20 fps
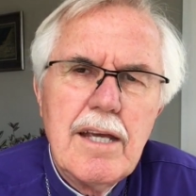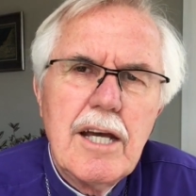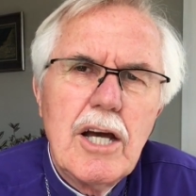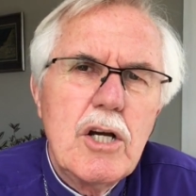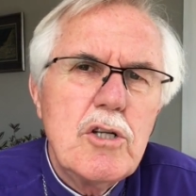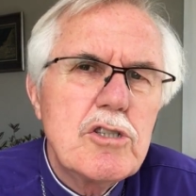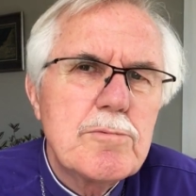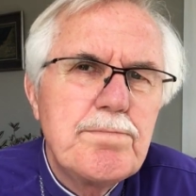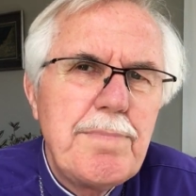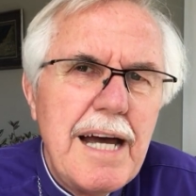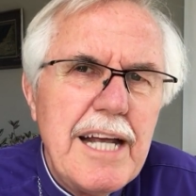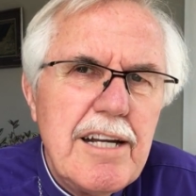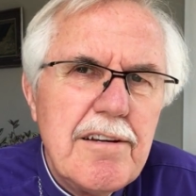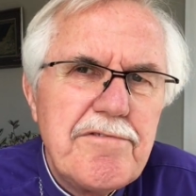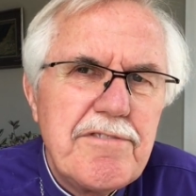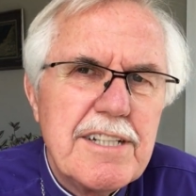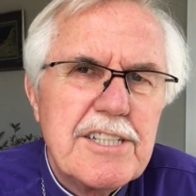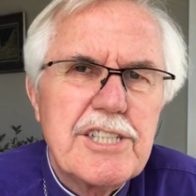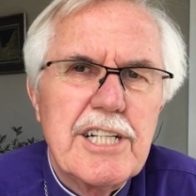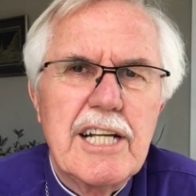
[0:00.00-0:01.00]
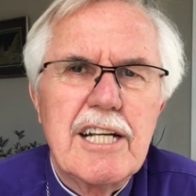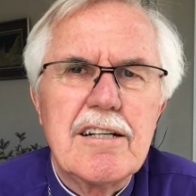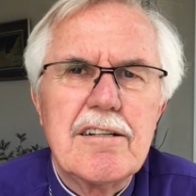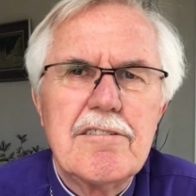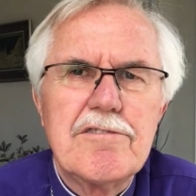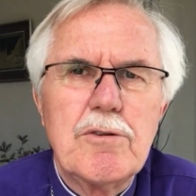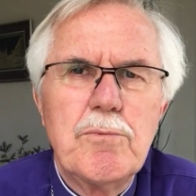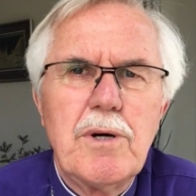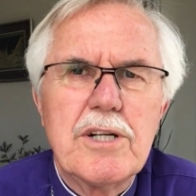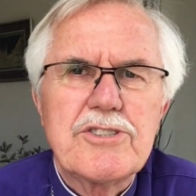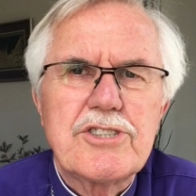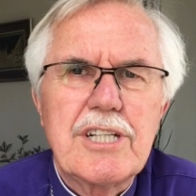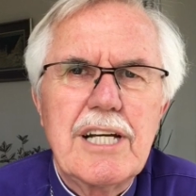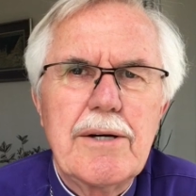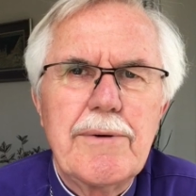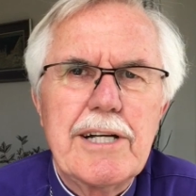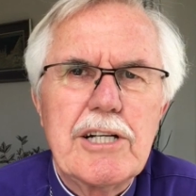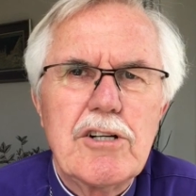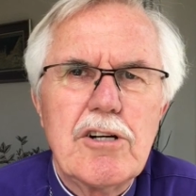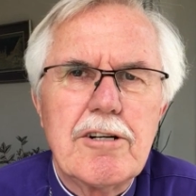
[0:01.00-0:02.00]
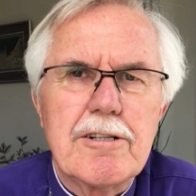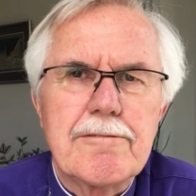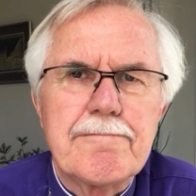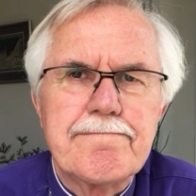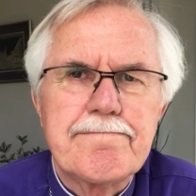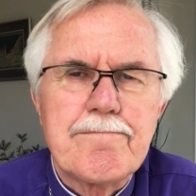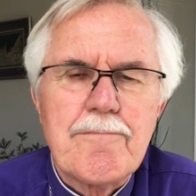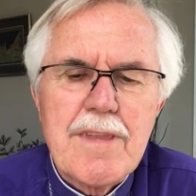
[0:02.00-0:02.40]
Who's benefiting from what's going on?